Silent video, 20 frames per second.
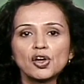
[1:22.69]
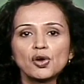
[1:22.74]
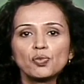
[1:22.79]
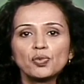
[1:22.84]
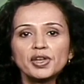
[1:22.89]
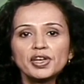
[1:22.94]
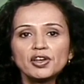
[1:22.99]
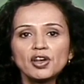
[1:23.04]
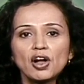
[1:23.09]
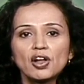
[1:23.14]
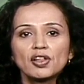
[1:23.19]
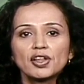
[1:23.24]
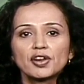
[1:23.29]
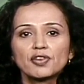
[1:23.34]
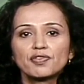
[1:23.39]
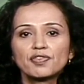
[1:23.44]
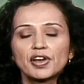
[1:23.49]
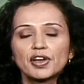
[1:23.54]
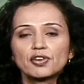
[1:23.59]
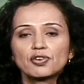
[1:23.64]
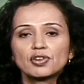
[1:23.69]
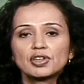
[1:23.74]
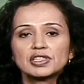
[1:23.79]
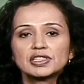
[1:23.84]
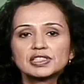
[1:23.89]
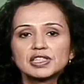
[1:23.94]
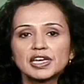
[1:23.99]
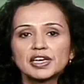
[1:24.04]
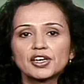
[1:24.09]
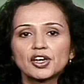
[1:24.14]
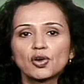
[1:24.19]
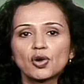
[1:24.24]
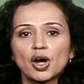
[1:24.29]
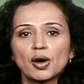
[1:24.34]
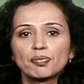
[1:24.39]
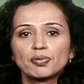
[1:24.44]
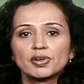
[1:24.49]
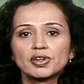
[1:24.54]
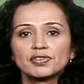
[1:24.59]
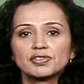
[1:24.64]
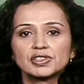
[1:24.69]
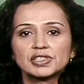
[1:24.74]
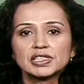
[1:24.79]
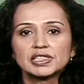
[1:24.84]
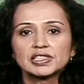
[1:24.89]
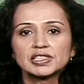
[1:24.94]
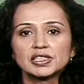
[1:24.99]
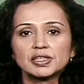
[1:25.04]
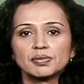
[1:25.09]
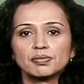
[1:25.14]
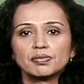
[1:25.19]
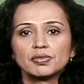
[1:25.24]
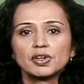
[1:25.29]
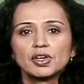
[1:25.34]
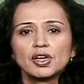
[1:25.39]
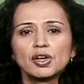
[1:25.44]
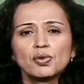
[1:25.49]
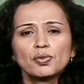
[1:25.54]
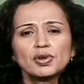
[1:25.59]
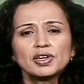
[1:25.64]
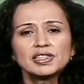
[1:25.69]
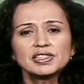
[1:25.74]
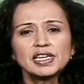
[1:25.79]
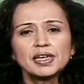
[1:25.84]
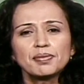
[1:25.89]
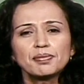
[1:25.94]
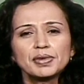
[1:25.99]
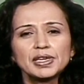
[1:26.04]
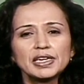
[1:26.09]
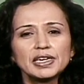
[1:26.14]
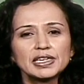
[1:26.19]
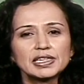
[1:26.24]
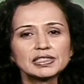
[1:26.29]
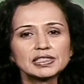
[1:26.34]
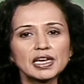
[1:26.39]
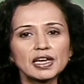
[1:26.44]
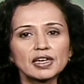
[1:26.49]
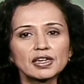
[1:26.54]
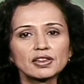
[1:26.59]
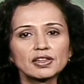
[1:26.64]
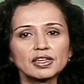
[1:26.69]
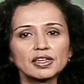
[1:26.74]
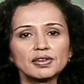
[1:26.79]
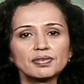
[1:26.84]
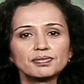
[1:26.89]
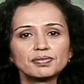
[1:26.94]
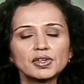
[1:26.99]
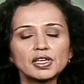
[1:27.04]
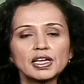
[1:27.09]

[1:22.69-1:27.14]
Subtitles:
We call it a federal and state cooperative system. What does that mean exactly?